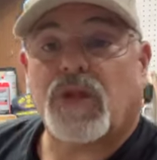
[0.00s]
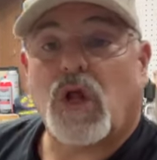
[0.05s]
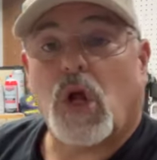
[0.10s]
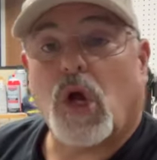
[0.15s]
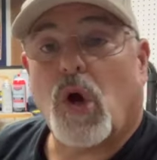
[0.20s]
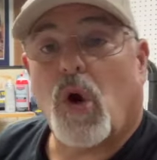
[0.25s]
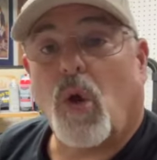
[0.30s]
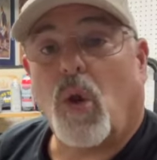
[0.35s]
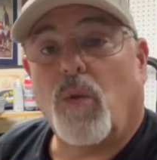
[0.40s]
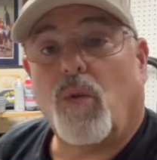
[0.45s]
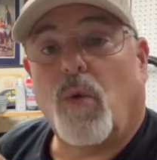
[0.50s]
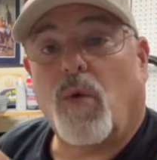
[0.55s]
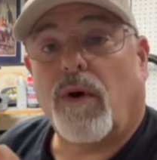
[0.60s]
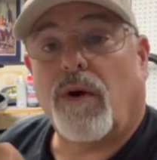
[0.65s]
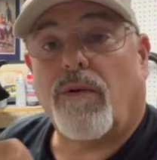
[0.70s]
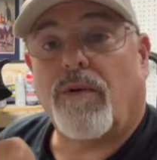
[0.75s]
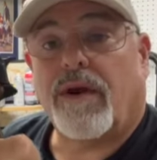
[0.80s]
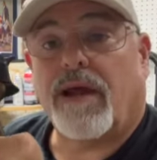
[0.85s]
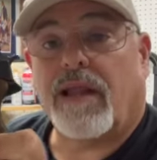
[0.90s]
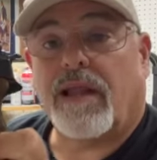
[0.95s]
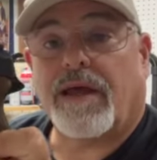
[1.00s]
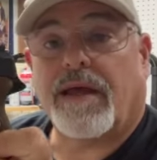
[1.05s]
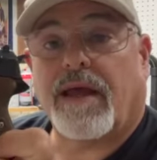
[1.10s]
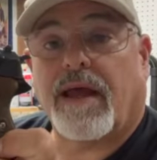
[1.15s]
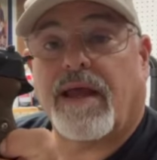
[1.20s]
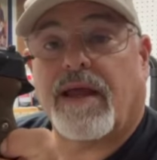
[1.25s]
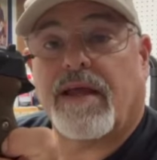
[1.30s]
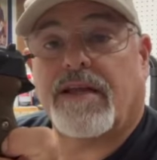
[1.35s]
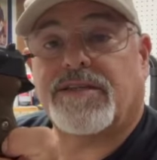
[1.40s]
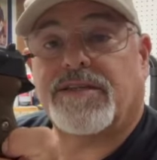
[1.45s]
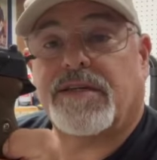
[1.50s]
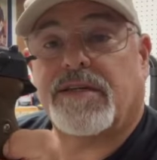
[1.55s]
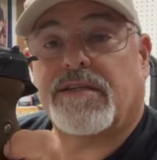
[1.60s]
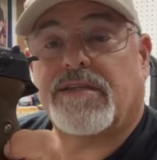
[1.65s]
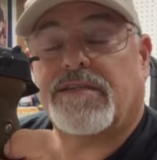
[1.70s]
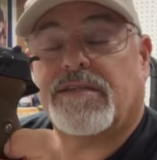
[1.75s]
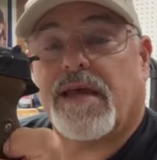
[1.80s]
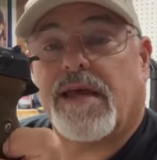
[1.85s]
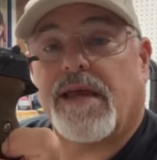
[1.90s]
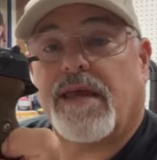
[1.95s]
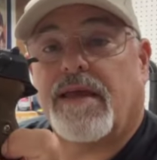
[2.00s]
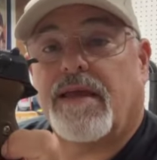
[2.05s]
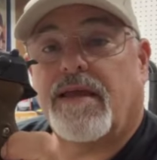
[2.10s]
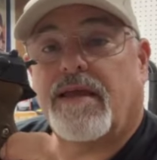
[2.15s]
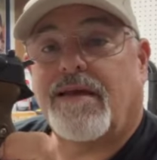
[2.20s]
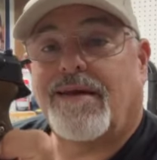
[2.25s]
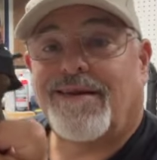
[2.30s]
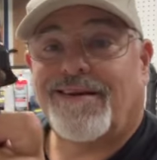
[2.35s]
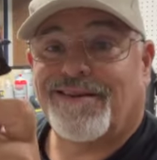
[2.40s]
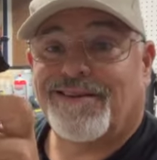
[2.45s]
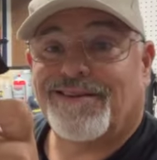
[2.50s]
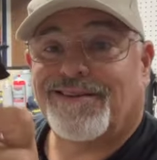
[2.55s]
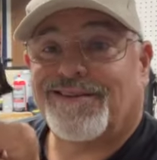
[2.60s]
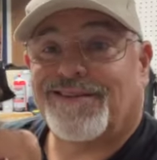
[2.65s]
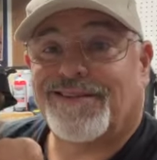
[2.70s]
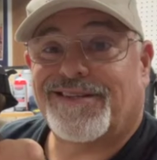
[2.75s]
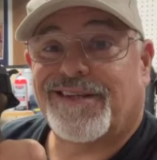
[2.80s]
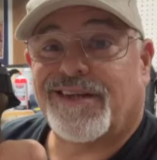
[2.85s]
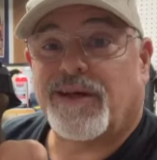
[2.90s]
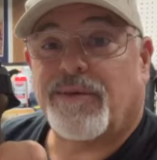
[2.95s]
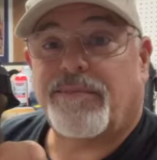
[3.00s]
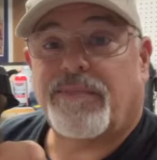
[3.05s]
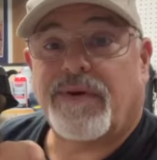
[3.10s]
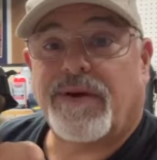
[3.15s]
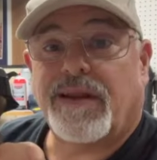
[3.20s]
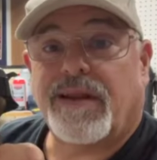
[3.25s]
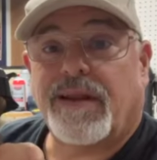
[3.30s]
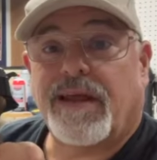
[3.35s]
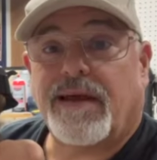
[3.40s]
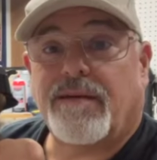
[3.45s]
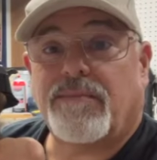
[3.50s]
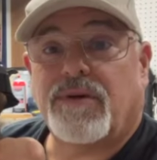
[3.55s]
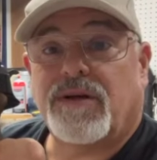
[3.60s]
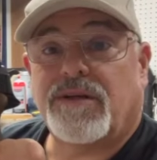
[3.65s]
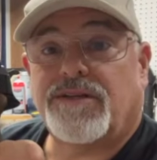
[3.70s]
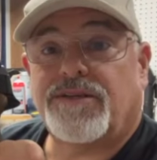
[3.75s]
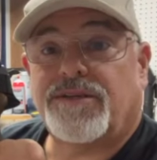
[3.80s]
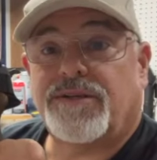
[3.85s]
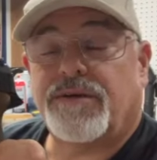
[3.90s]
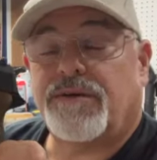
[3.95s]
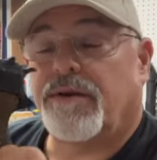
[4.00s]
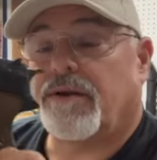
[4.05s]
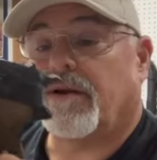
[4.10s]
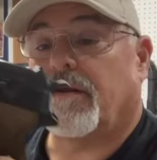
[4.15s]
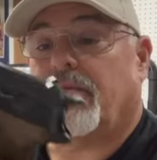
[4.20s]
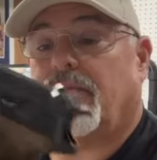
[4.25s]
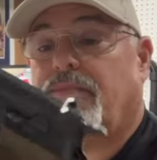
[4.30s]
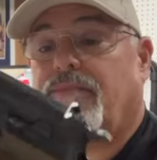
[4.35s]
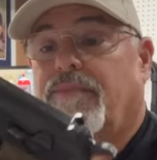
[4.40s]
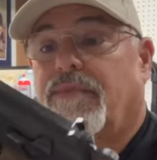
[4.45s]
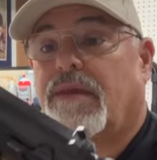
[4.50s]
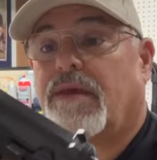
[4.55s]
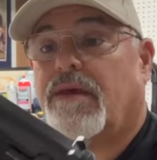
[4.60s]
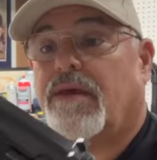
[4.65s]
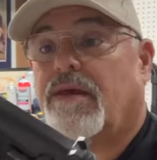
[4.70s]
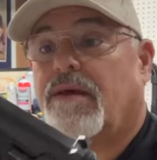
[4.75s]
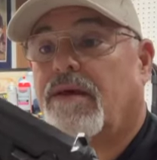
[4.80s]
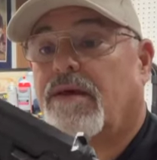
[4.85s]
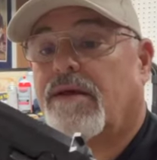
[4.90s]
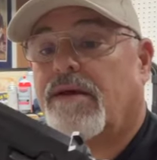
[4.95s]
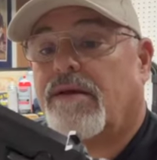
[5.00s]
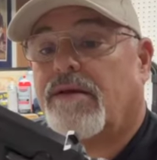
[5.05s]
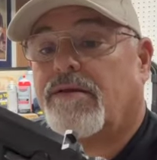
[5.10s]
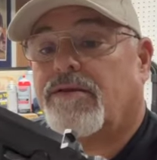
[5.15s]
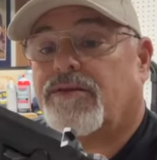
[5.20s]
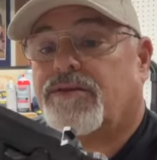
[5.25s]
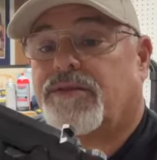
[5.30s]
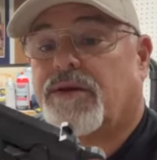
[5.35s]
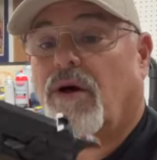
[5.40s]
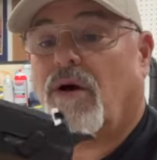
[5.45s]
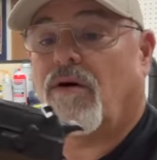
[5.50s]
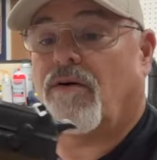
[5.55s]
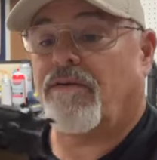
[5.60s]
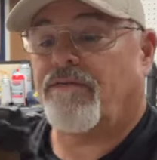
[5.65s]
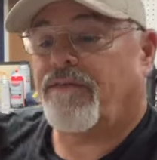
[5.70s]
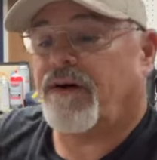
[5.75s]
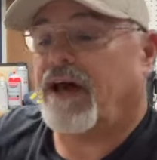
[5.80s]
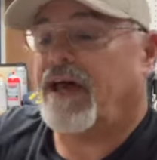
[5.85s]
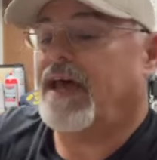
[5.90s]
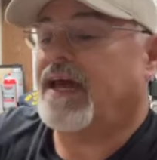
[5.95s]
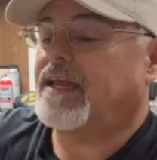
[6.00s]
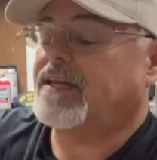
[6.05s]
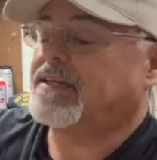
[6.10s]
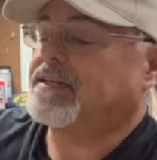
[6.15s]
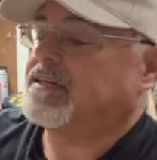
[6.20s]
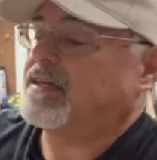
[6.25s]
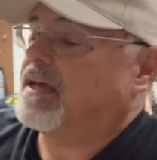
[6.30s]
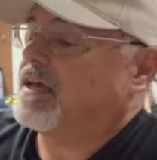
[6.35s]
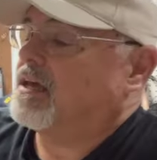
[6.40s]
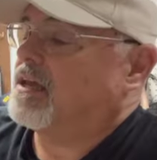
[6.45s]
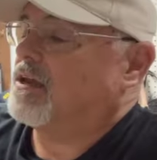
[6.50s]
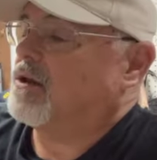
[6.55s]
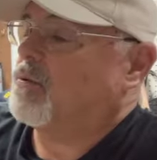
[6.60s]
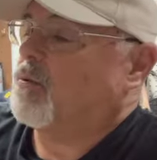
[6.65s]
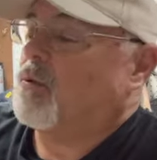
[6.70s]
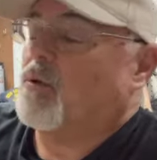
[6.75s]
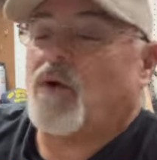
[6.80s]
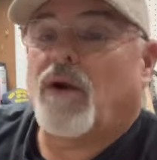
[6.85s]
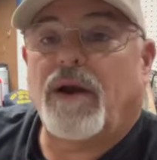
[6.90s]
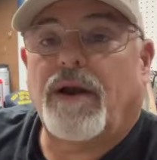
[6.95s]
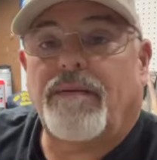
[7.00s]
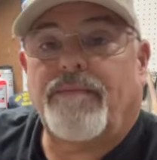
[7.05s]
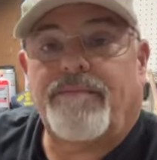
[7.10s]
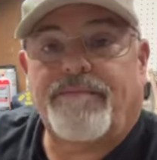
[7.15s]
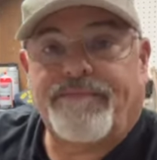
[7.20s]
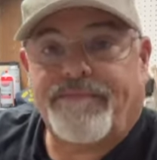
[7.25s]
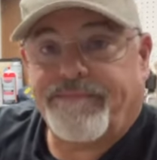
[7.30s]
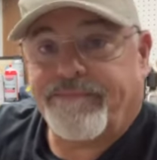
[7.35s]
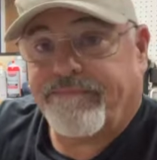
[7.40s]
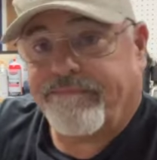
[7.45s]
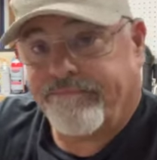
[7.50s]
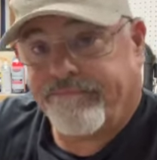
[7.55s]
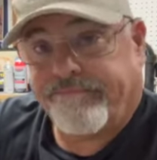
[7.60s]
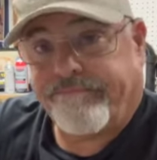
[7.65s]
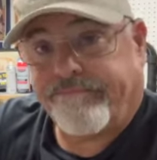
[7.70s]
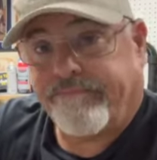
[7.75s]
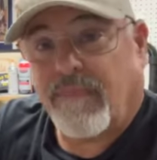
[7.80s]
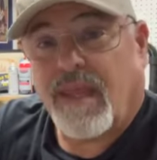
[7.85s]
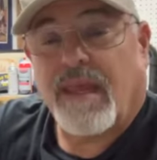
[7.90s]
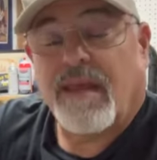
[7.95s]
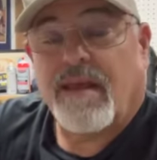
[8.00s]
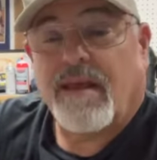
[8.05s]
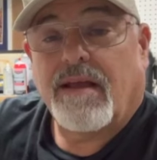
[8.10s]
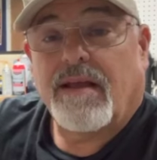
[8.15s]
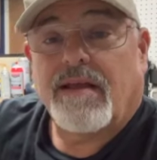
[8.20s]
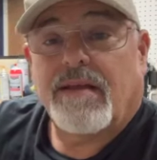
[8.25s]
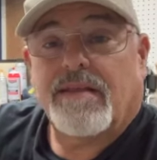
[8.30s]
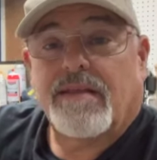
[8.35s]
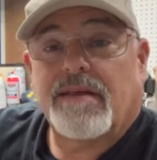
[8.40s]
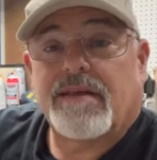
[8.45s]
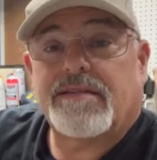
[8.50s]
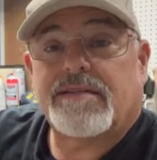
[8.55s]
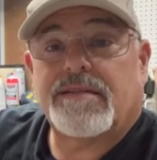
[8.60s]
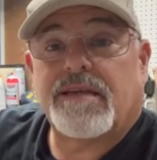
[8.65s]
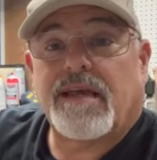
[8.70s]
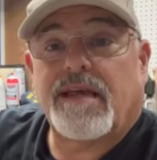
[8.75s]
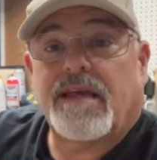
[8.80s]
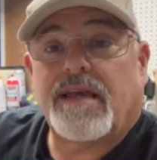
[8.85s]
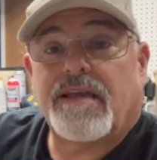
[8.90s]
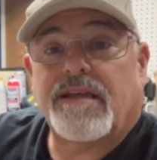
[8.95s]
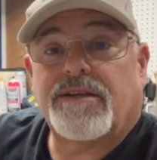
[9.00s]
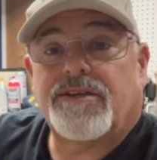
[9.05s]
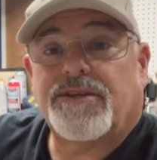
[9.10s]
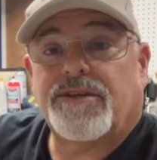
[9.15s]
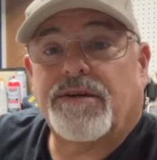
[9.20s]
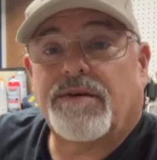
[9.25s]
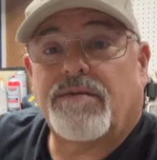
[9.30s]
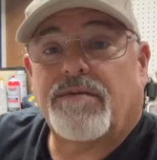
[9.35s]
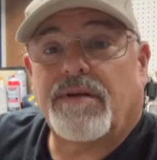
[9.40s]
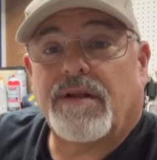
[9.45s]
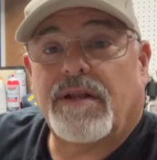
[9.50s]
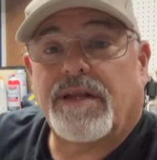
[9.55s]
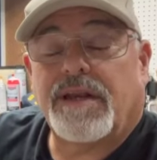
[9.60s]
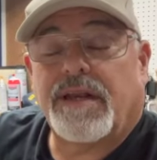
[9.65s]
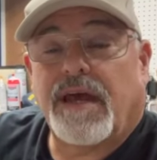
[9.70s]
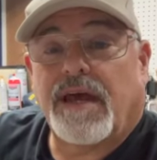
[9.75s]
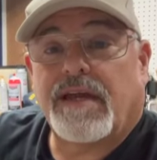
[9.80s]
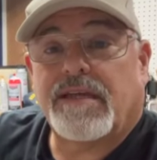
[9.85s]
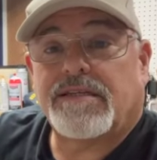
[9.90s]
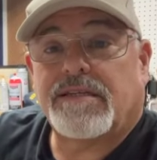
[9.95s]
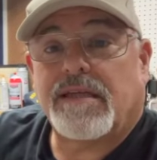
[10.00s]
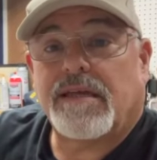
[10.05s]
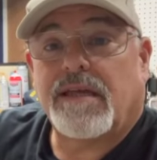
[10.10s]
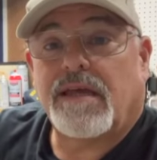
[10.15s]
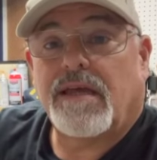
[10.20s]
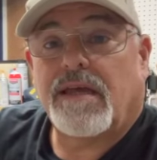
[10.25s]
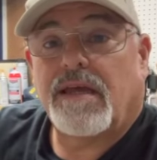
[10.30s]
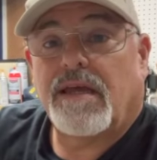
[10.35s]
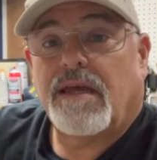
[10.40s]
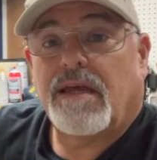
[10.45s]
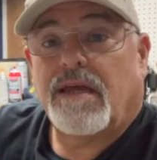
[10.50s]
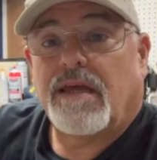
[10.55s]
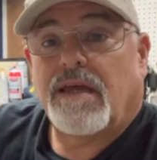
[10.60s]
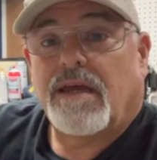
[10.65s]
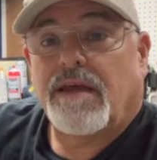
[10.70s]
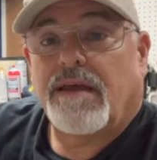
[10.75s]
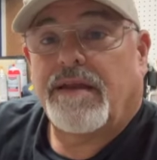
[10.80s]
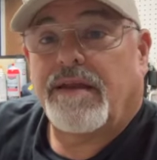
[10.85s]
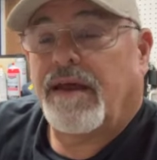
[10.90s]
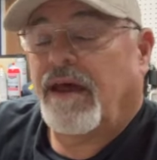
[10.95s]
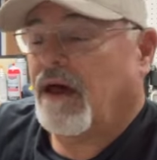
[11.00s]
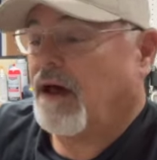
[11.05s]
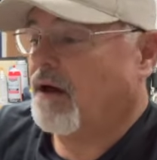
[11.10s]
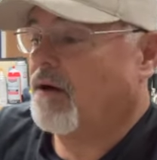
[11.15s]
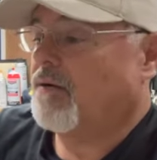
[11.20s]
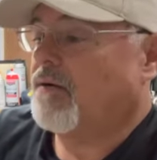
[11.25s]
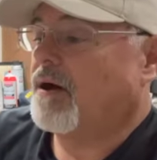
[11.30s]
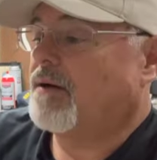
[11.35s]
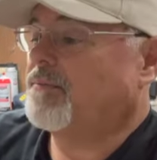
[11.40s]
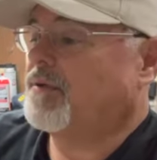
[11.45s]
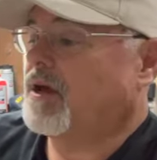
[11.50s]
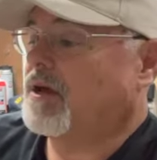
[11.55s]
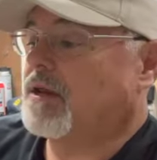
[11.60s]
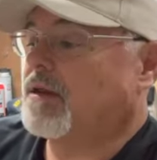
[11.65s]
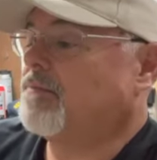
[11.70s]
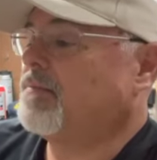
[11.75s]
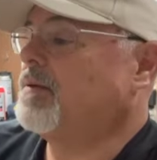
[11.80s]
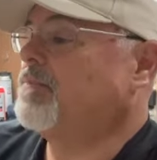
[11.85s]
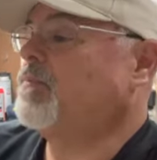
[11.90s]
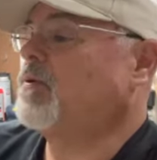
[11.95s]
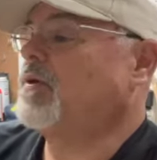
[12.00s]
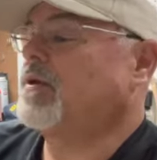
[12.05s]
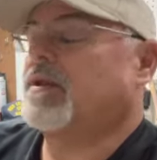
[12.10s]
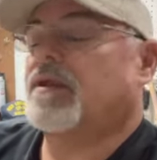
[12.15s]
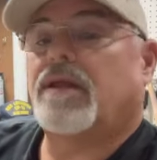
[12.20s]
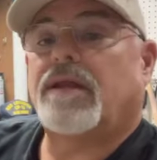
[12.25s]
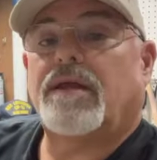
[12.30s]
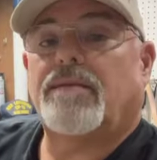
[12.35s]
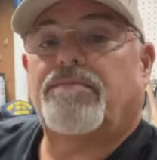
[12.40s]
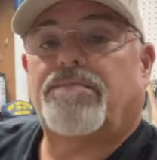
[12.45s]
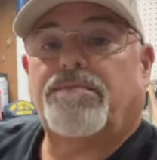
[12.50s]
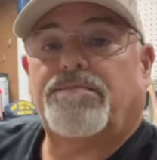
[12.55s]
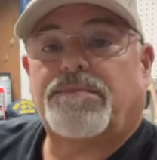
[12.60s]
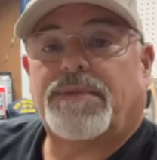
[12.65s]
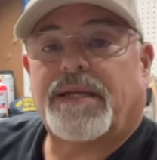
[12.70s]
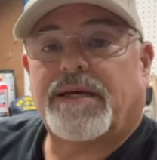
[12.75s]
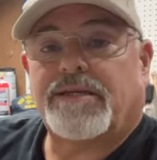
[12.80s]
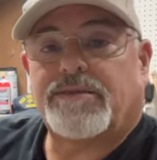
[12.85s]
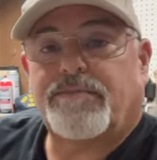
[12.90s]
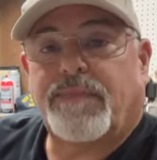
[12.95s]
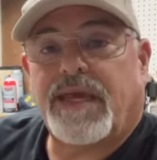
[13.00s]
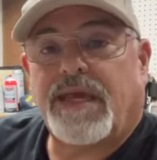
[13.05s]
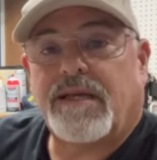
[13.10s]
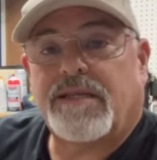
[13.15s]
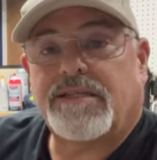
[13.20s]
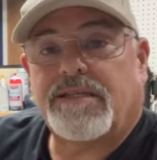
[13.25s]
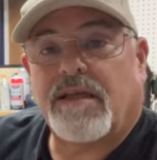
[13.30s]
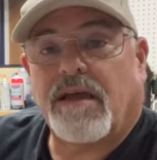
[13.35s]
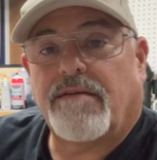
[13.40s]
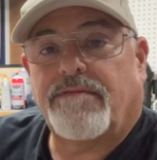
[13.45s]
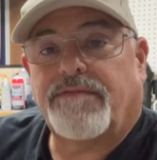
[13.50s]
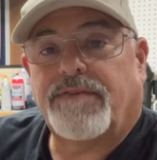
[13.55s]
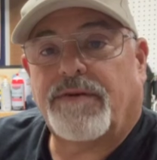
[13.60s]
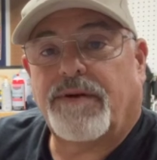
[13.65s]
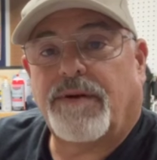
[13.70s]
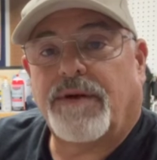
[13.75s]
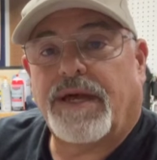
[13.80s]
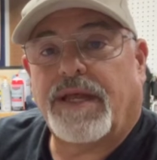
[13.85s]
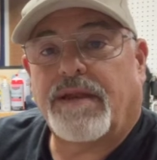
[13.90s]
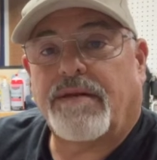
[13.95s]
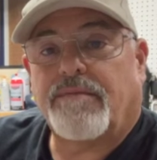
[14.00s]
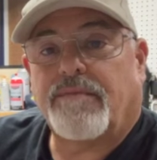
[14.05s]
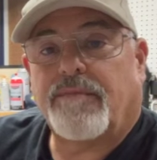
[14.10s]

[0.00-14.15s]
Cold War relic, I guess you could say. Still pretty damn good shooter. So if I had to take it to war, this thing would shoot really nicely. Now, I'm not going to be putting any plus P stuff through it.